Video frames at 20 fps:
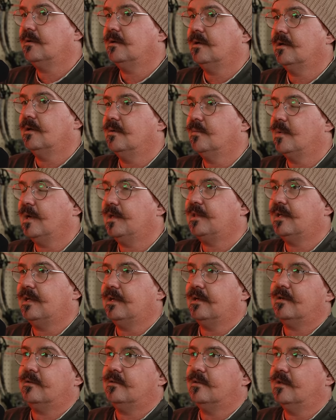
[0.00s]
Um, I
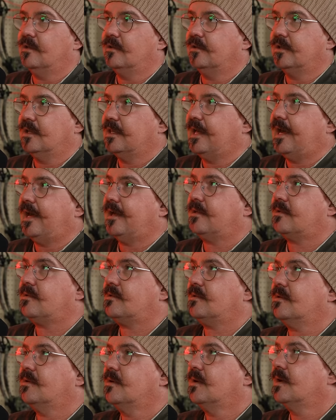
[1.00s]
think the the
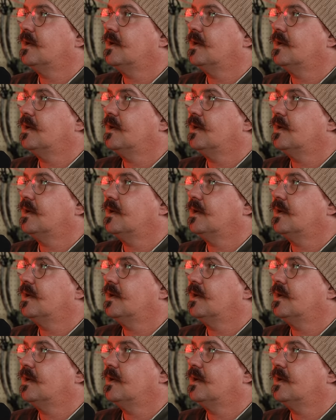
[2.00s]
last